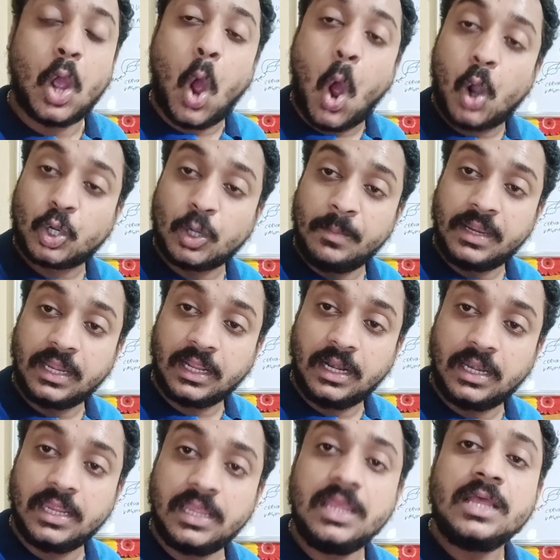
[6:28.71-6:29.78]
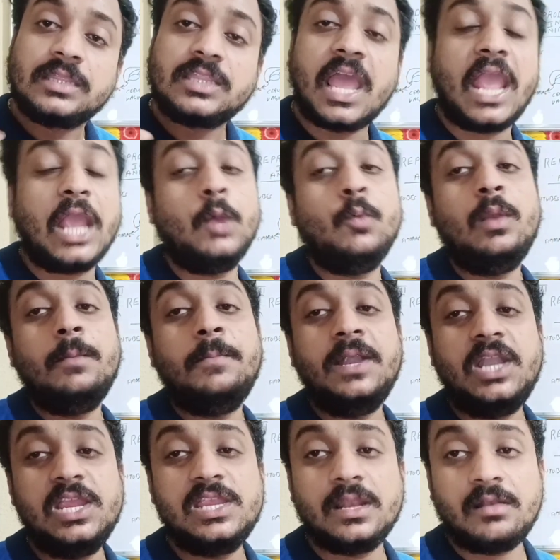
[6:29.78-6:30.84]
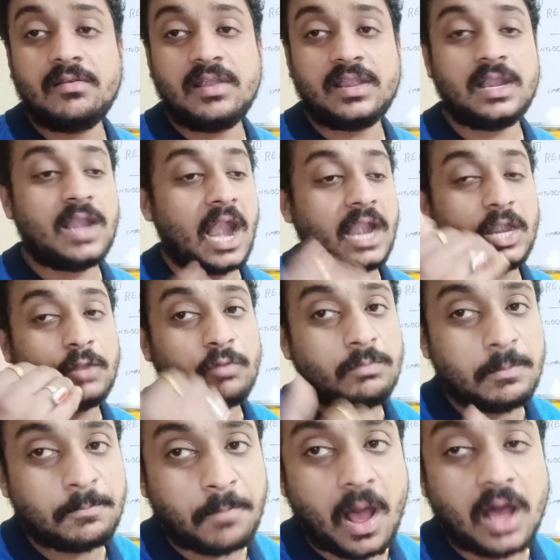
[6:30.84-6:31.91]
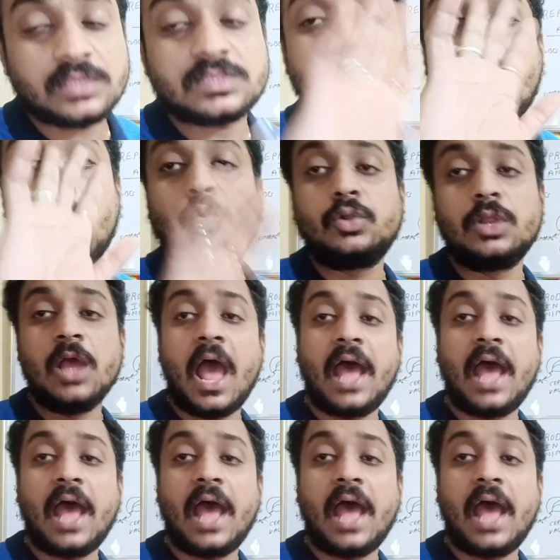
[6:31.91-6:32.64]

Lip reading: Automatically, the egg will be degenerated and it will be passed out